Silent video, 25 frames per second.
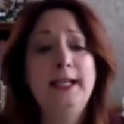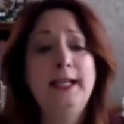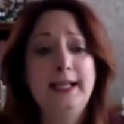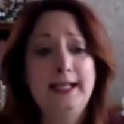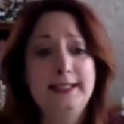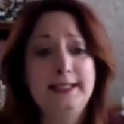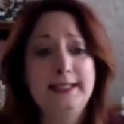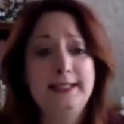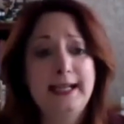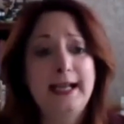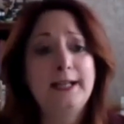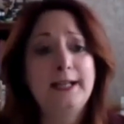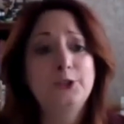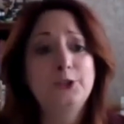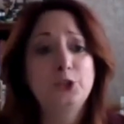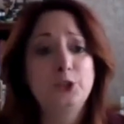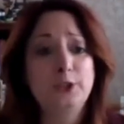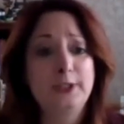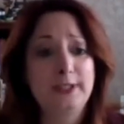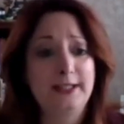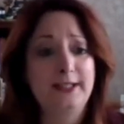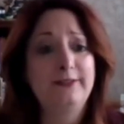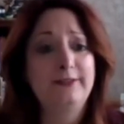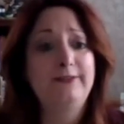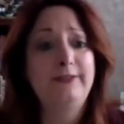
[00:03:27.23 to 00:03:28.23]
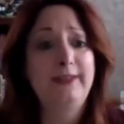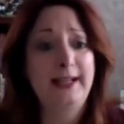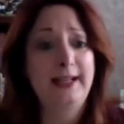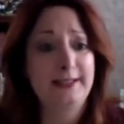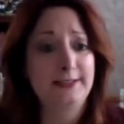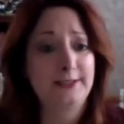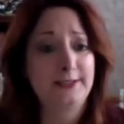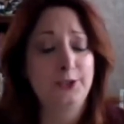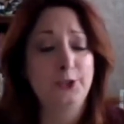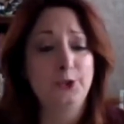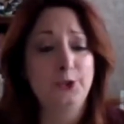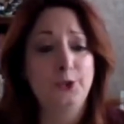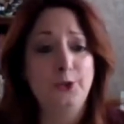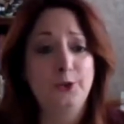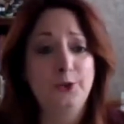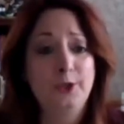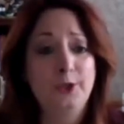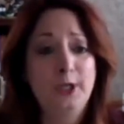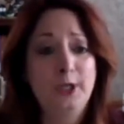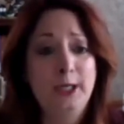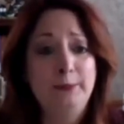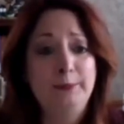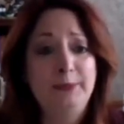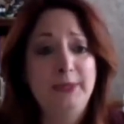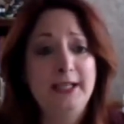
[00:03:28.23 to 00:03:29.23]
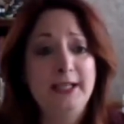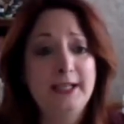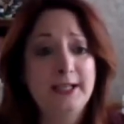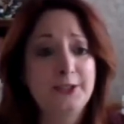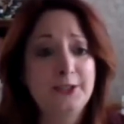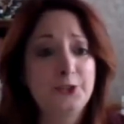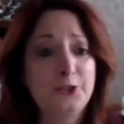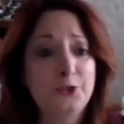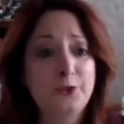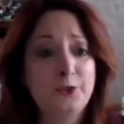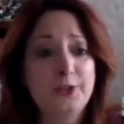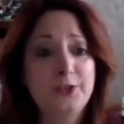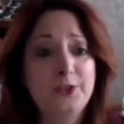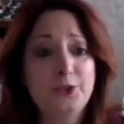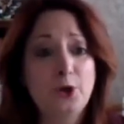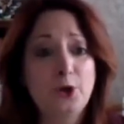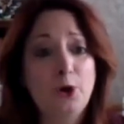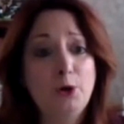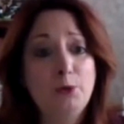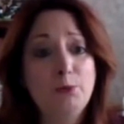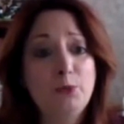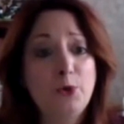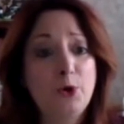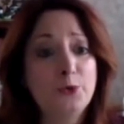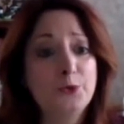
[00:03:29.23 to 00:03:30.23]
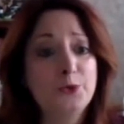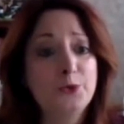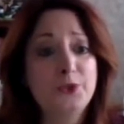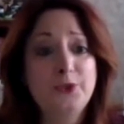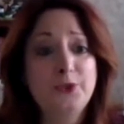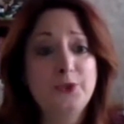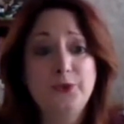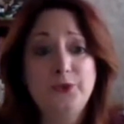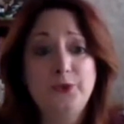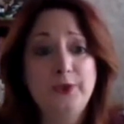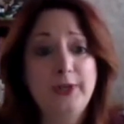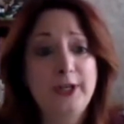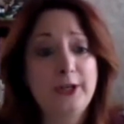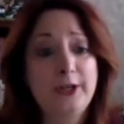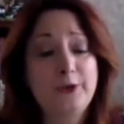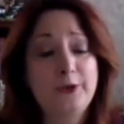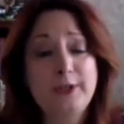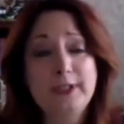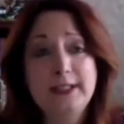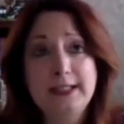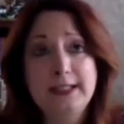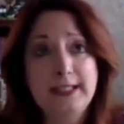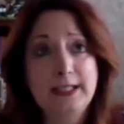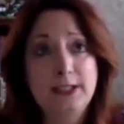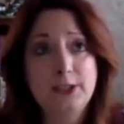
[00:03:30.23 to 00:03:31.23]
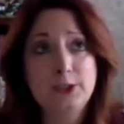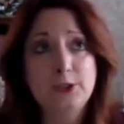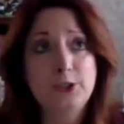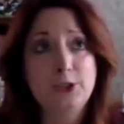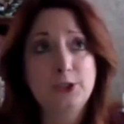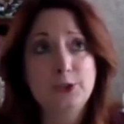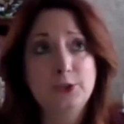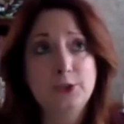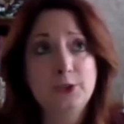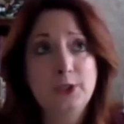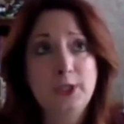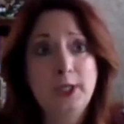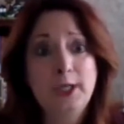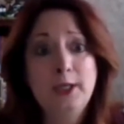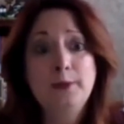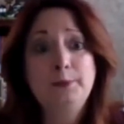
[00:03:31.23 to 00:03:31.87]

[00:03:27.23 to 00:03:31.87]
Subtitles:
is actually the fentanyl, because there is almost very little